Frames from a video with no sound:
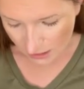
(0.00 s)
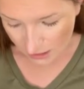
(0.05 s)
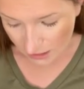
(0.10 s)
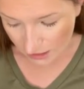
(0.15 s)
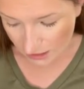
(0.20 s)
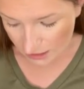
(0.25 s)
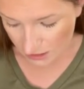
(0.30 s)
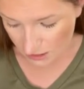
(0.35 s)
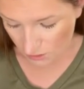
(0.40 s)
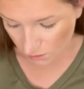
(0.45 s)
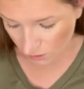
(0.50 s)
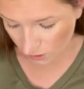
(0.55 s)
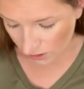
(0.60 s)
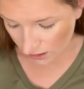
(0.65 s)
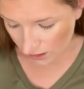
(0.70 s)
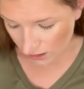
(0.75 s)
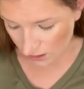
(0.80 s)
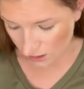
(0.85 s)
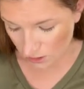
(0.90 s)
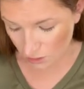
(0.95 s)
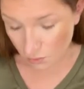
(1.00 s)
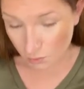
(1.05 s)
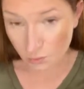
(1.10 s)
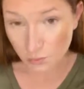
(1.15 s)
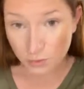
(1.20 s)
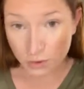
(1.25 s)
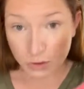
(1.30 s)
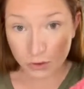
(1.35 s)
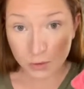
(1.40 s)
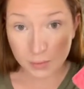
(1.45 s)
This one is
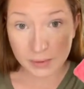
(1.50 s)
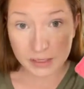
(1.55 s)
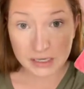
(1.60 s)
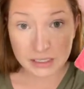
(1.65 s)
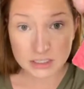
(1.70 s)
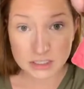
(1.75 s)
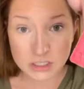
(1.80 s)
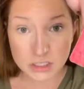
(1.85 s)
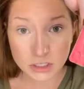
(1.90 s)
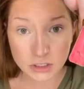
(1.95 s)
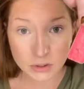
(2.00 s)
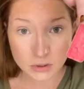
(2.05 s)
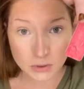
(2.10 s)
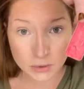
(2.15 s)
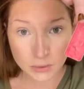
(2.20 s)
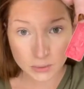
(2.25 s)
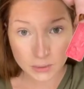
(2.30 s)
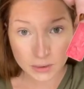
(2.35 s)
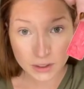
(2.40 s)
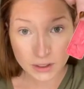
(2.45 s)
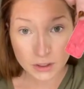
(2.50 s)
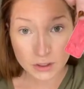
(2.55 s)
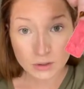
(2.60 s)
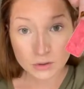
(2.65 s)
Ruby too.